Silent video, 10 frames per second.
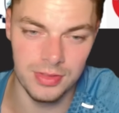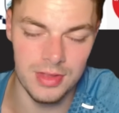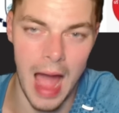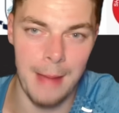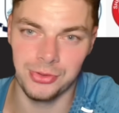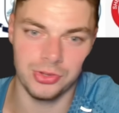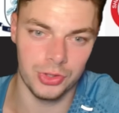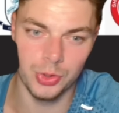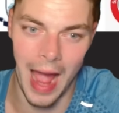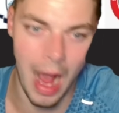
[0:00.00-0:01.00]

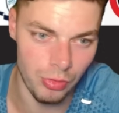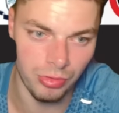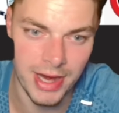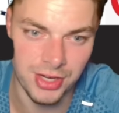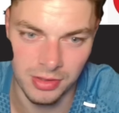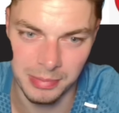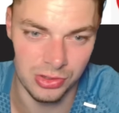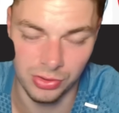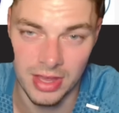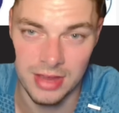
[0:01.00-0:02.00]
absolute outrage from the
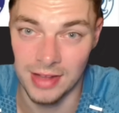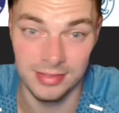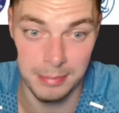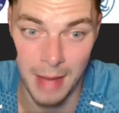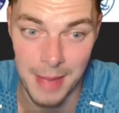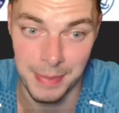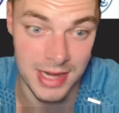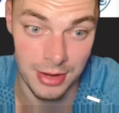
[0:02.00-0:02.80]
Bristol City fans, in my opinion.